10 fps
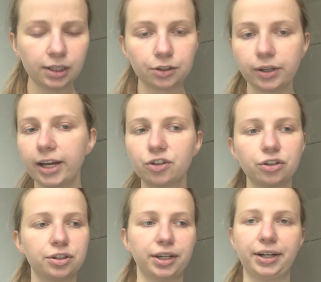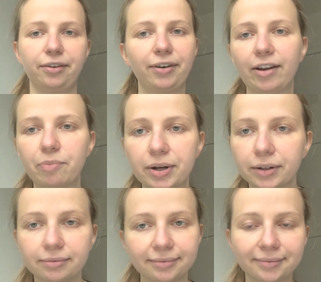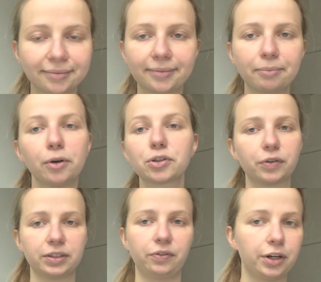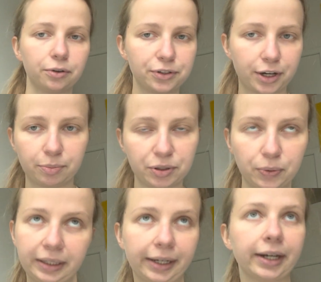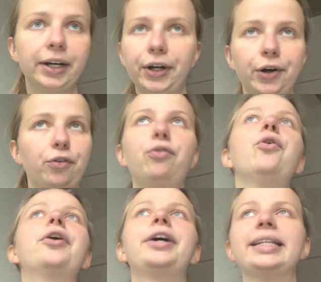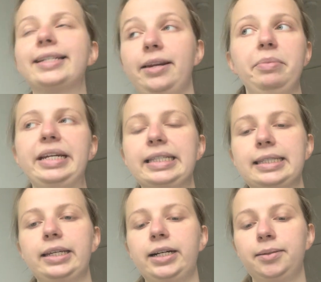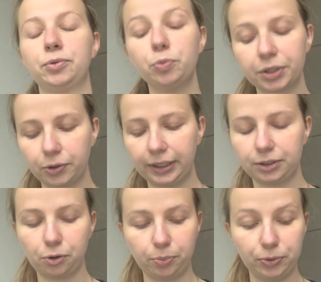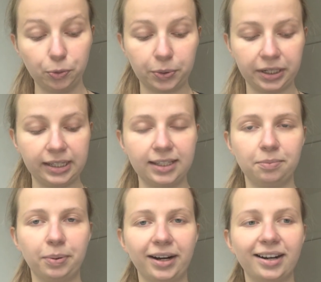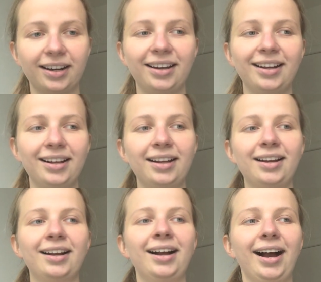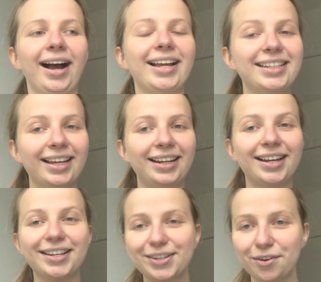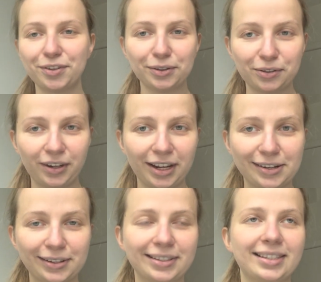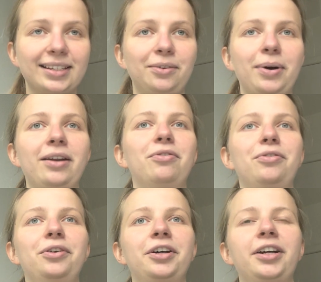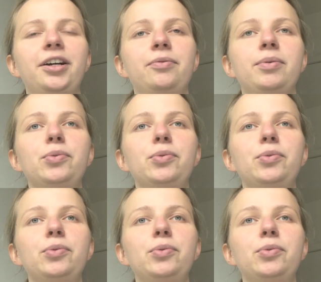So yeah, it's just like a 5 minute. Most of his videos are between like 4 and 10 minutes, super quick, super easy. But I did two of those videos, one for